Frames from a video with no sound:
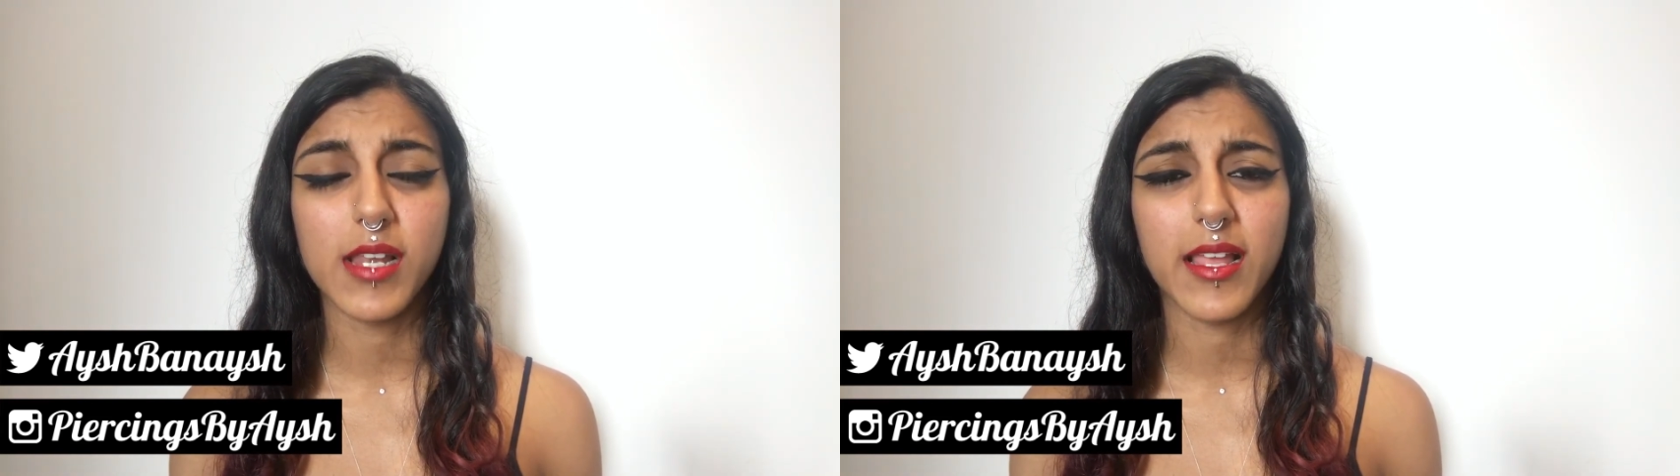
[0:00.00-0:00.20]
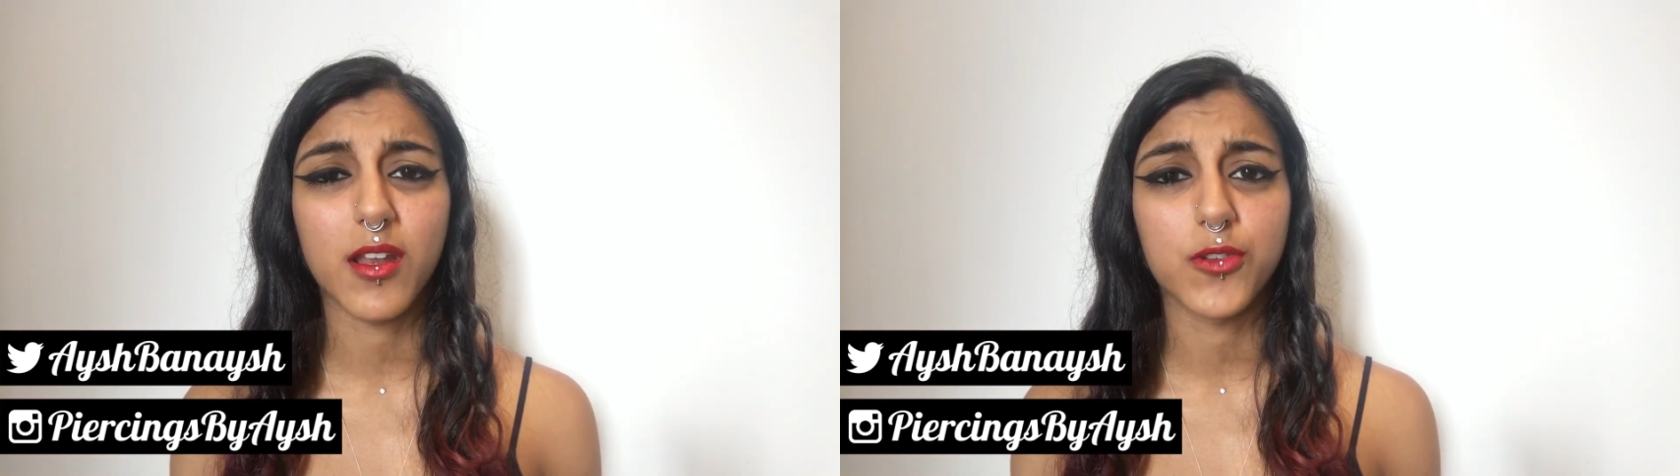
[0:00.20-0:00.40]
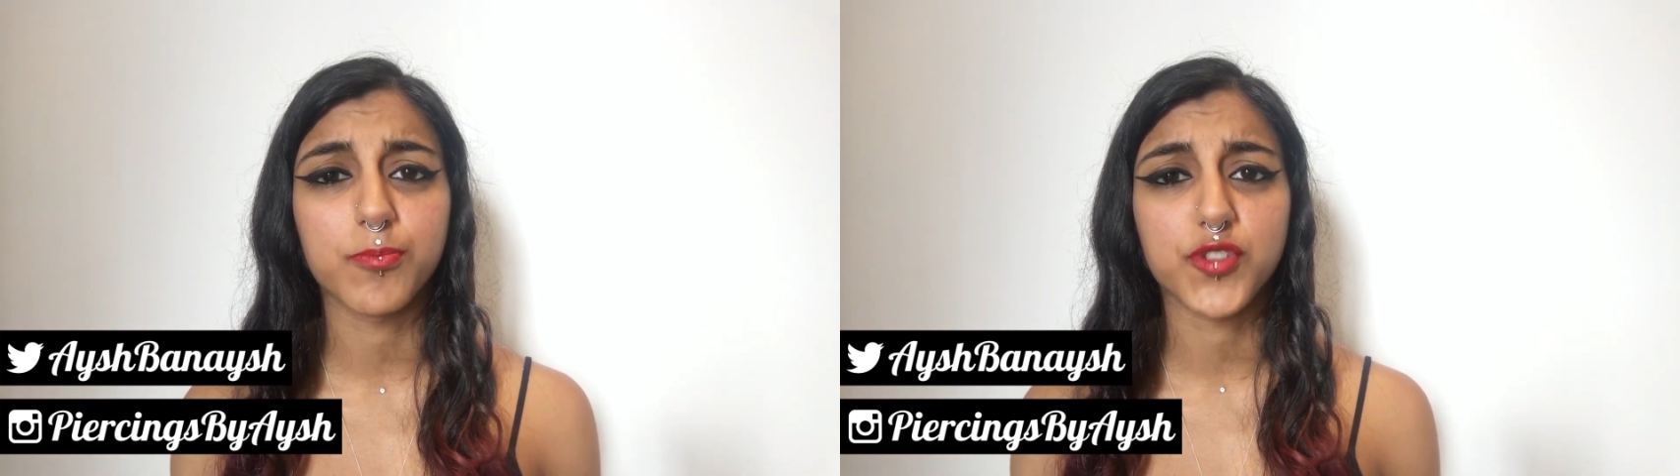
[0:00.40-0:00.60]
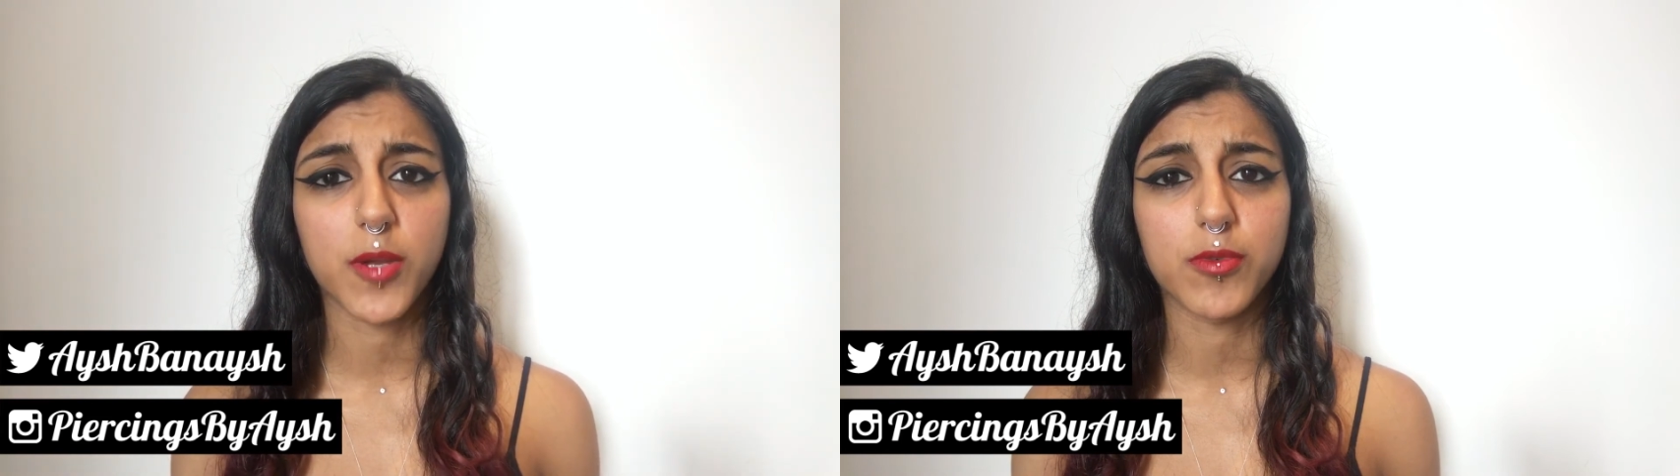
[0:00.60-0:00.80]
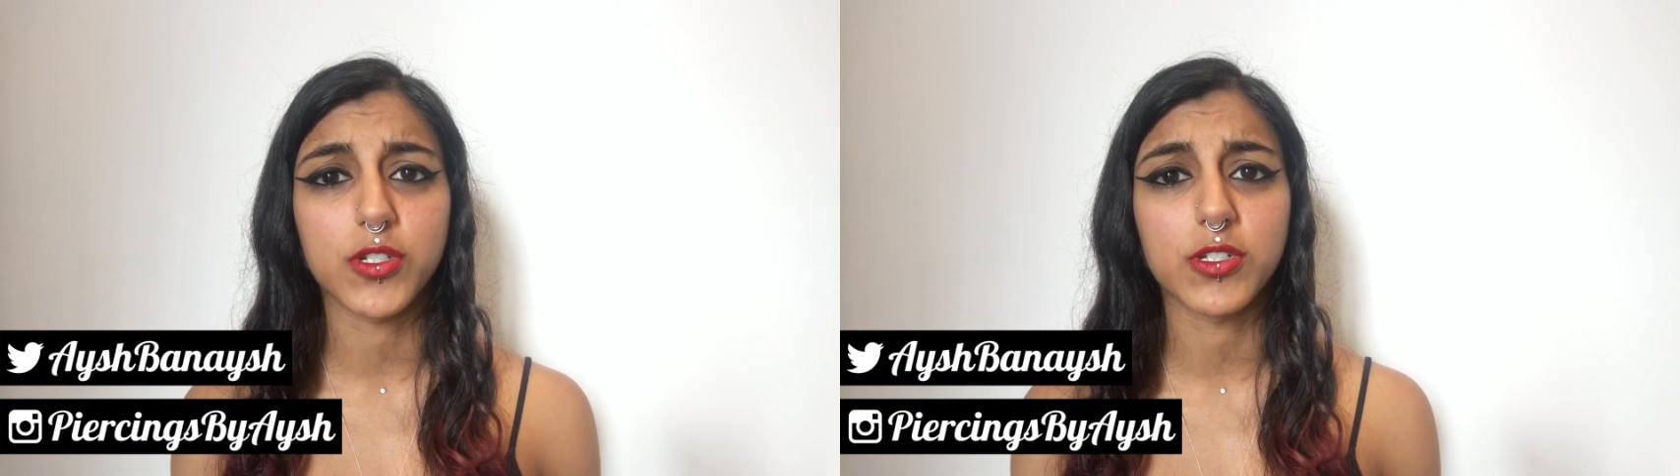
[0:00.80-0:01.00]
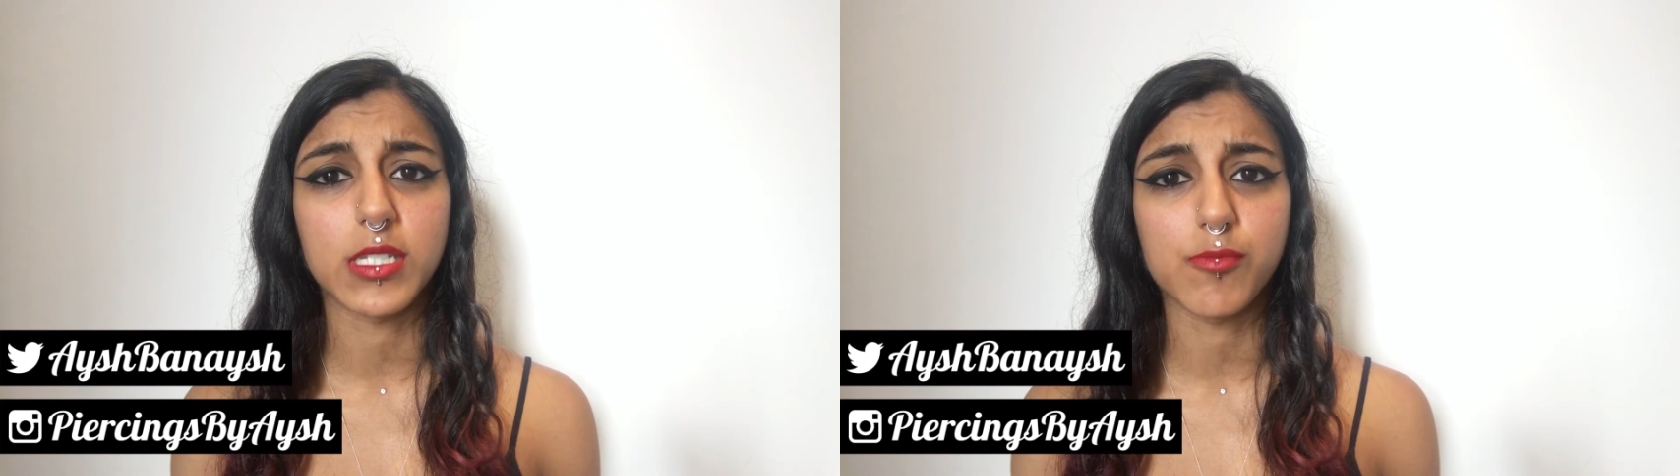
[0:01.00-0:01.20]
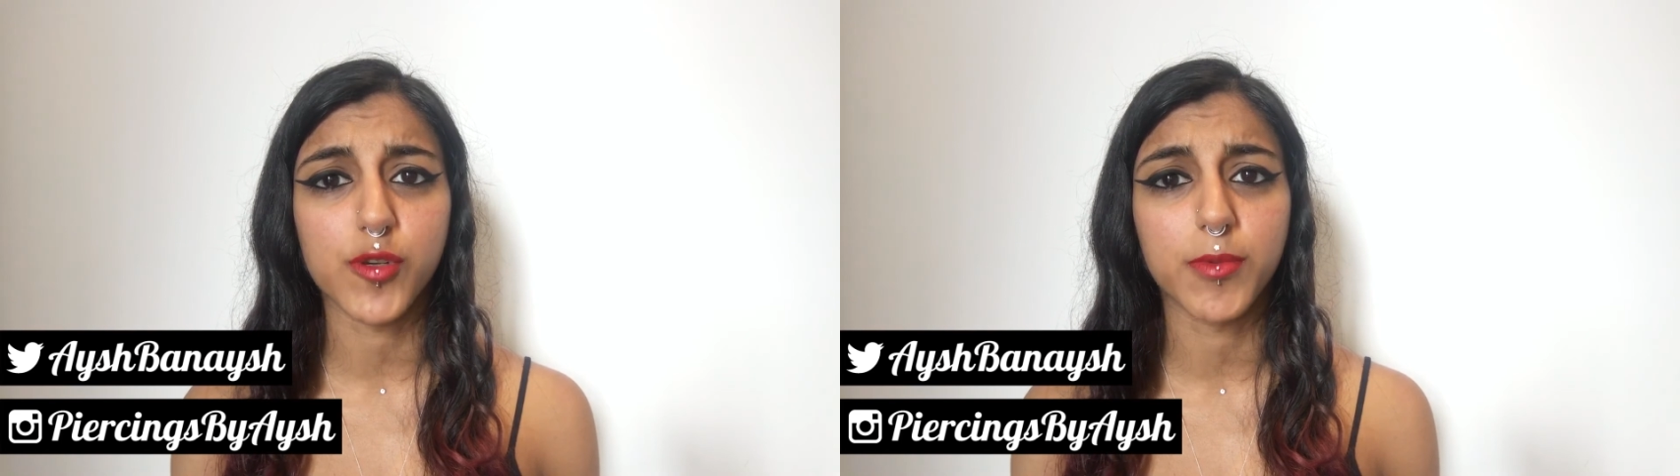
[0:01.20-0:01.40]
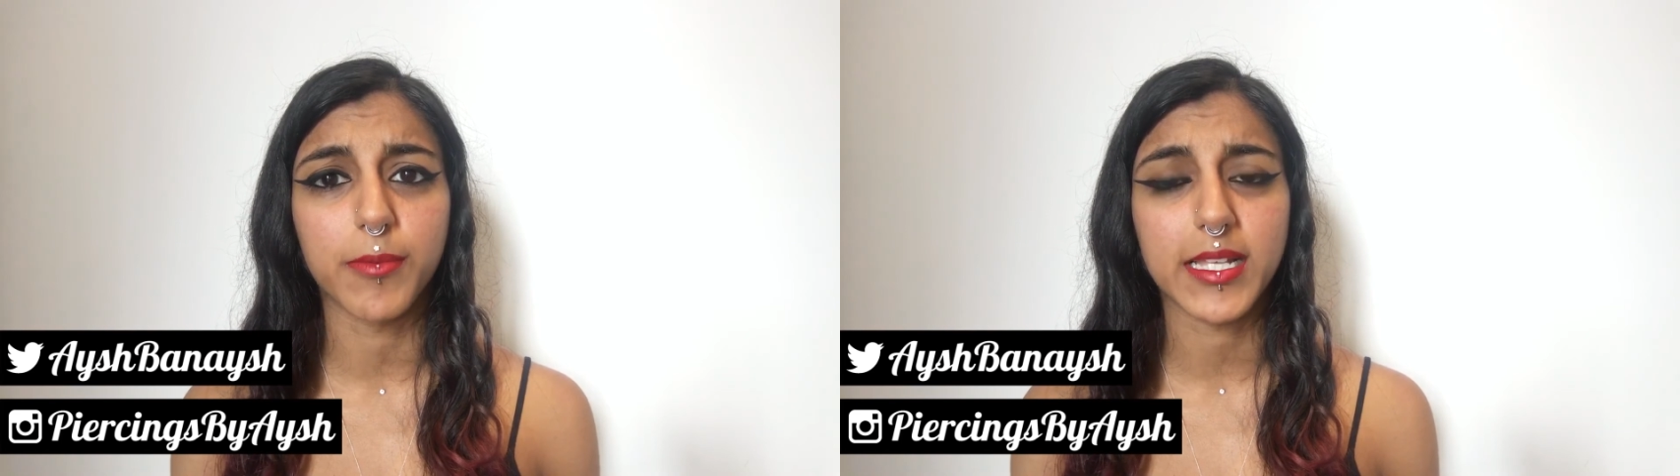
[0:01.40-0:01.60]
let alone troubleshooting
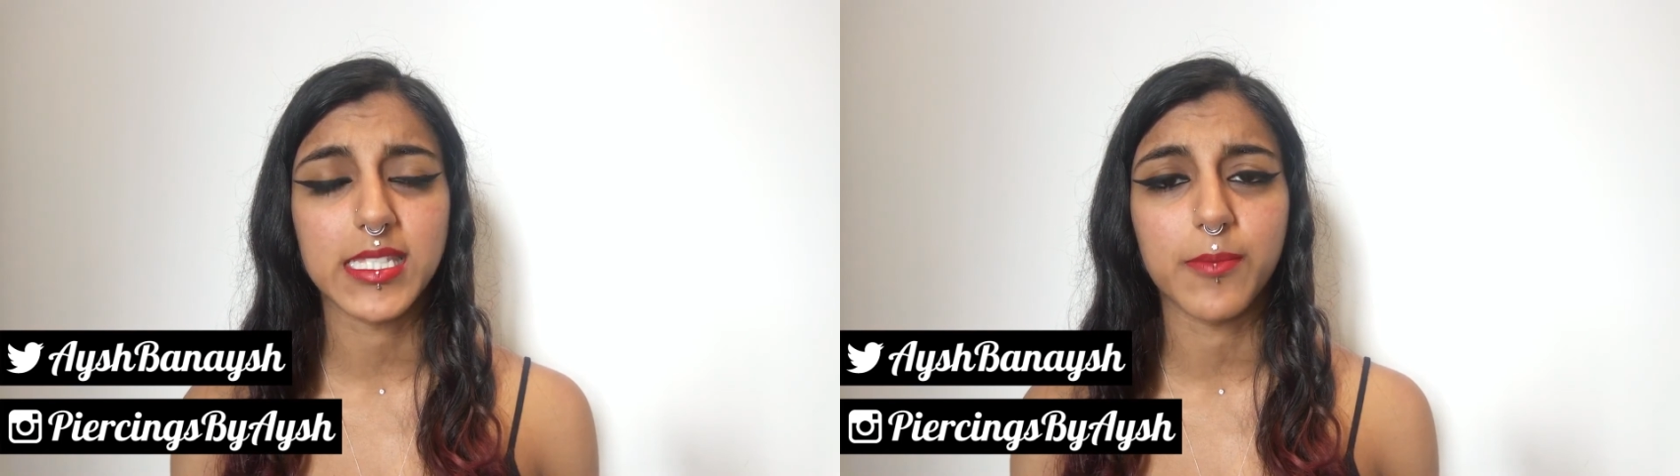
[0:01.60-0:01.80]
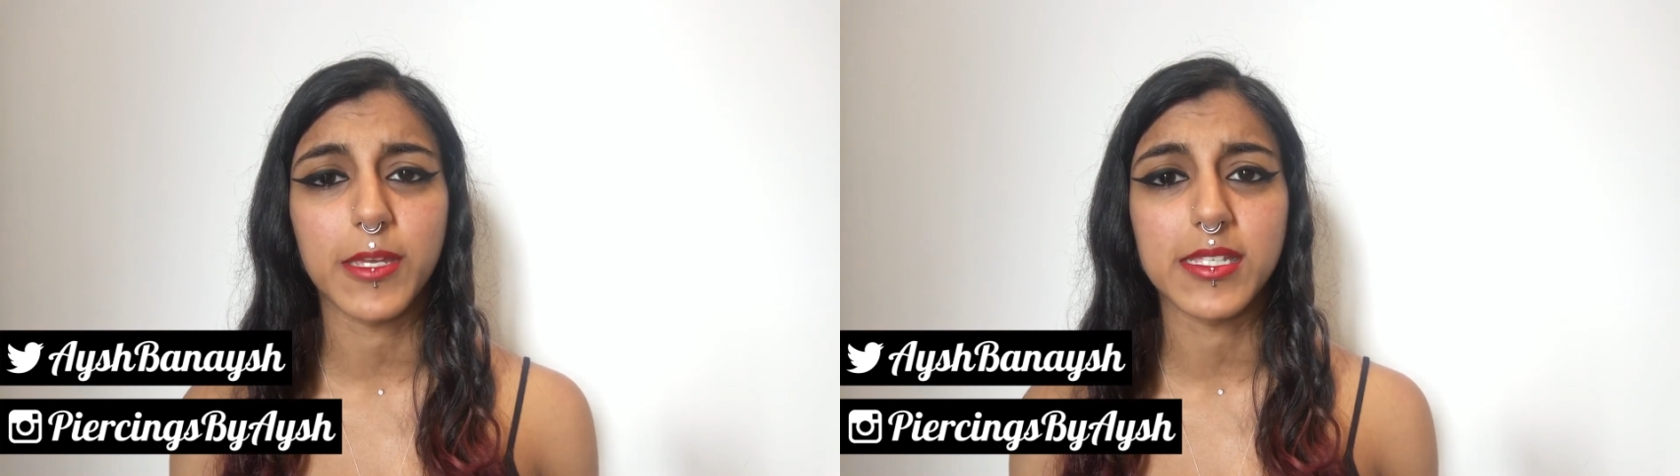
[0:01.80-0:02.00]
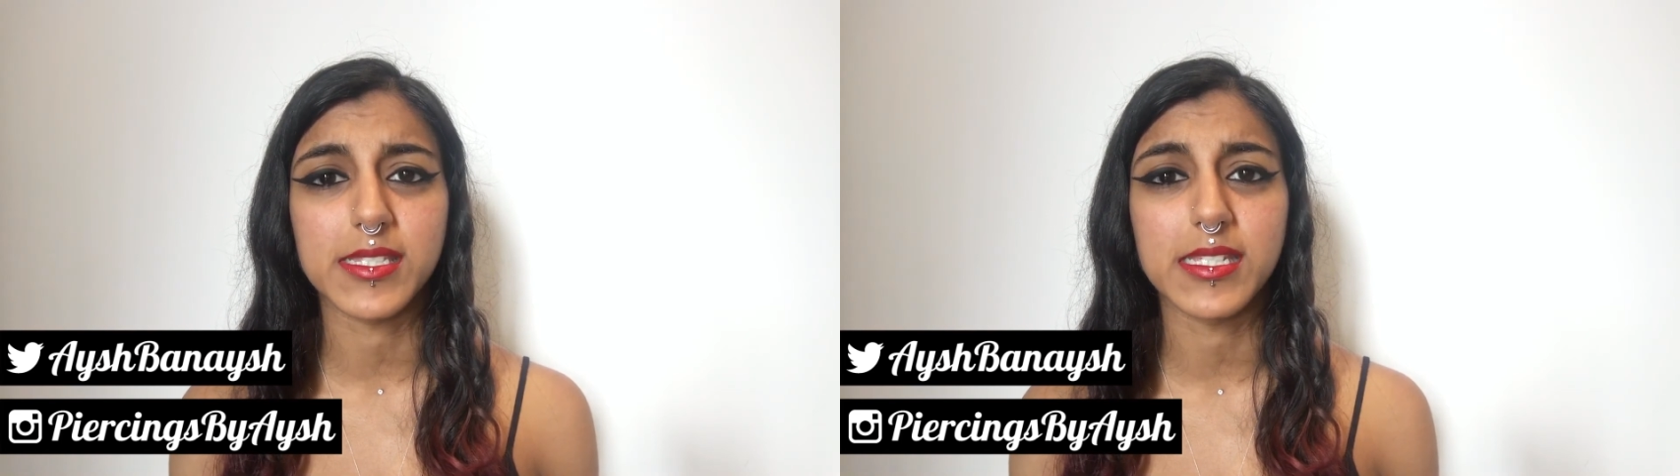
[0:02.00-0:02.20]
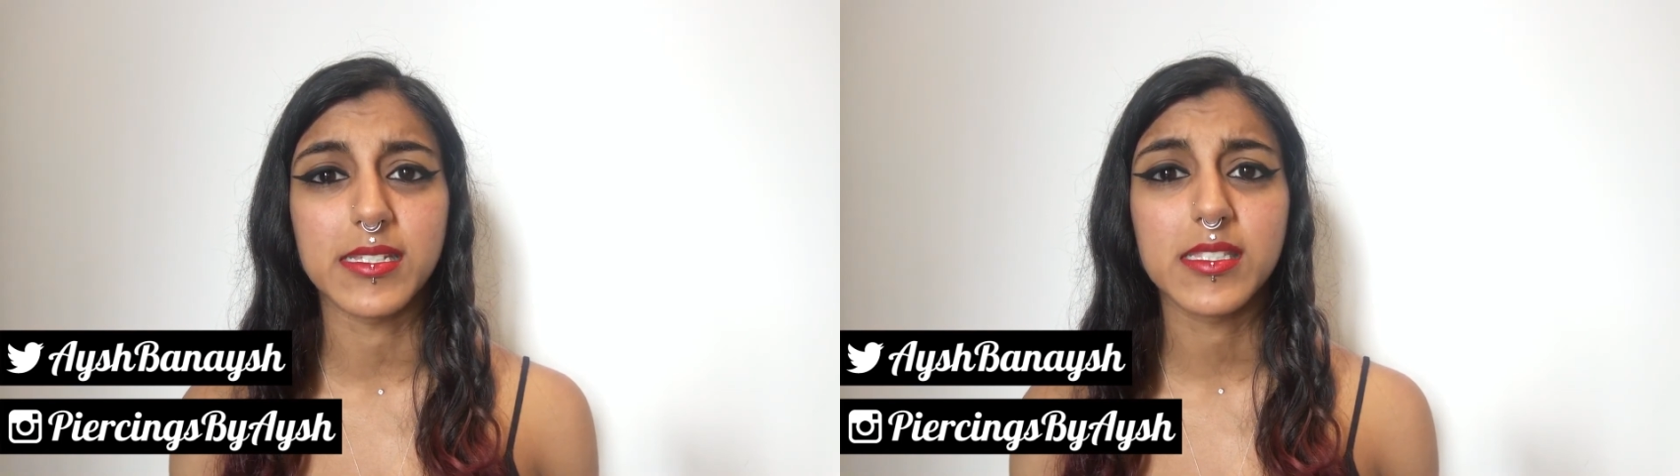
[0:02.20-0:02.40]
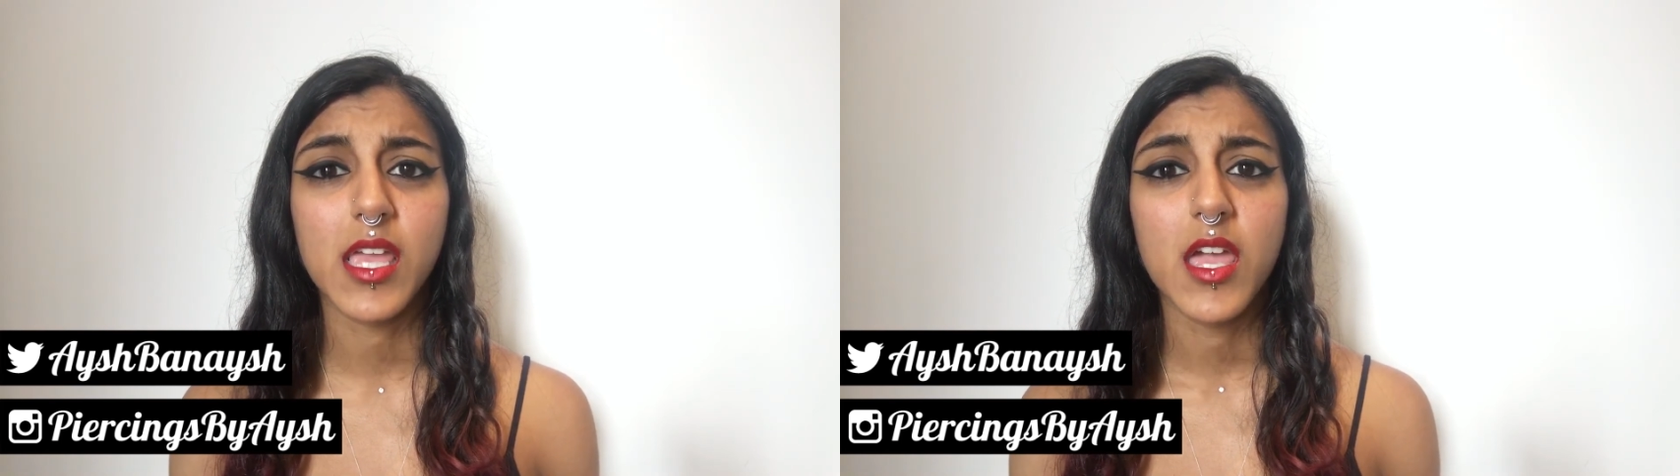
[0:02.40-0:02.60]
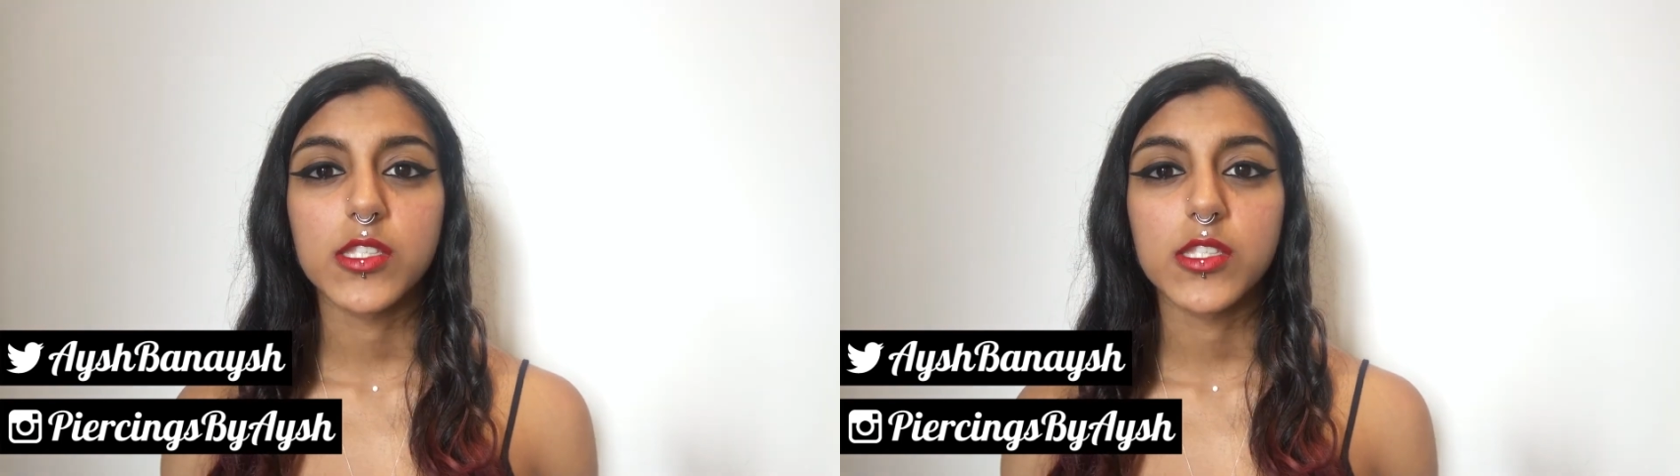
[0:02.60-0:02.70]
problematic piercings.